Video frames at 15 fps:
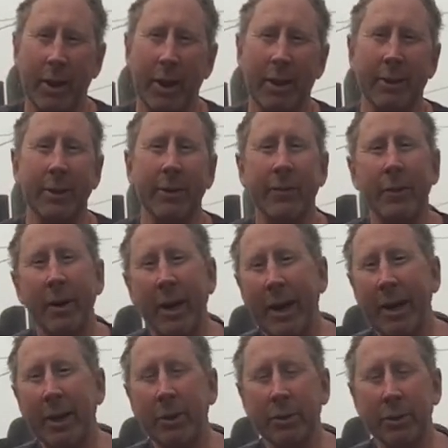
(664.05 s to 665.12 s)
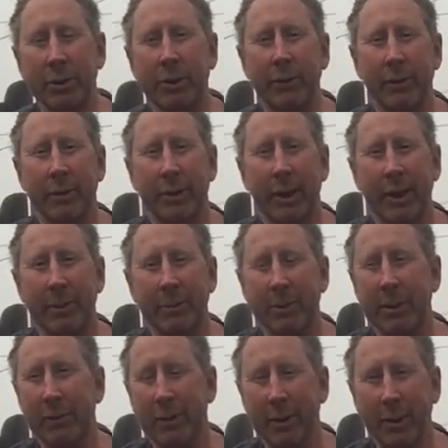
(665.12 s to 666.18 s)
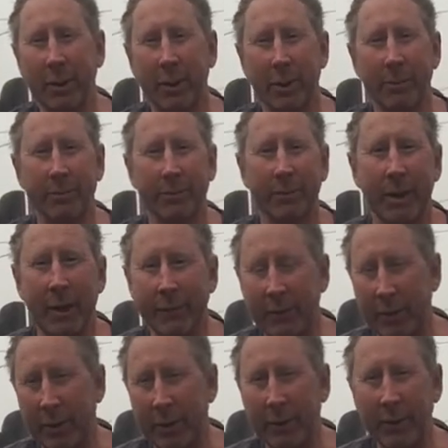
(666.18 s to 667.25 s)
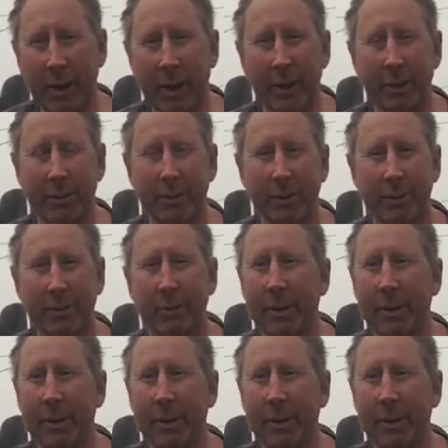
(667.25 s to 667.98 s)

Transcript: at different angles, different times of the year at various latitudes.